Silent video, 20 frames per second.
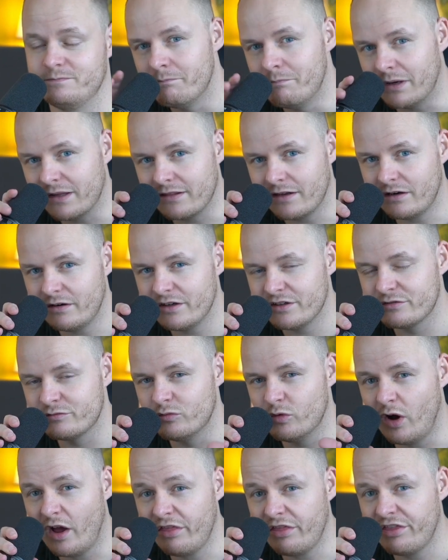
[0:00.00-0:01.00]
But there is
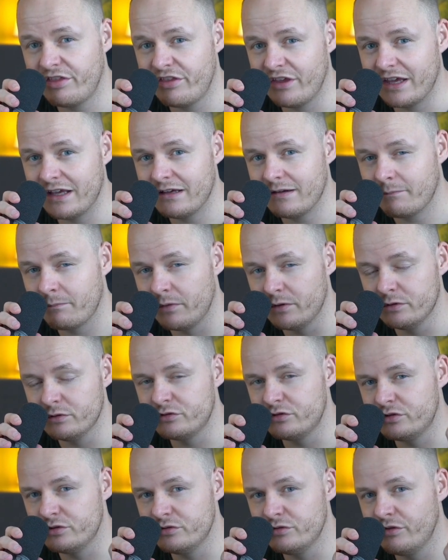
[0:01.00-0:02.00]
one thing
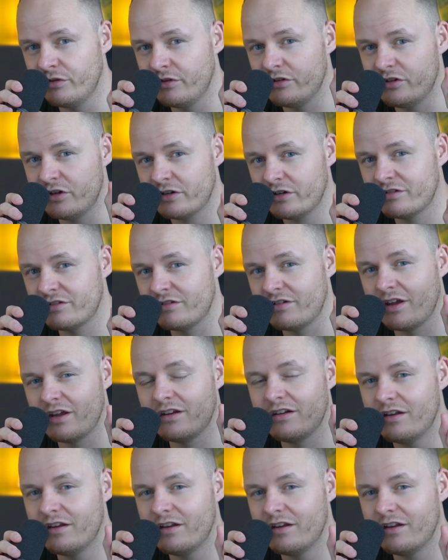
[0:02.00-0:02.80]
Bluetooth just